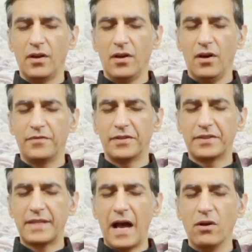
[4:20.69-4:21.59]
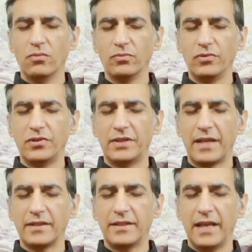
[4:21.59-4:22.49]
of the sounds that
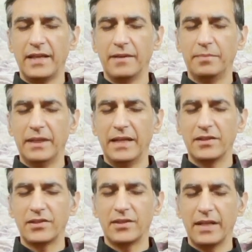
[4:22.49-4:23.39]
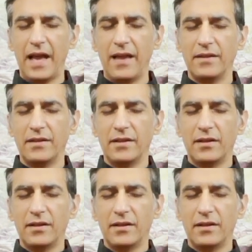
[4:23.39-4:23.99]
are taking place. Again,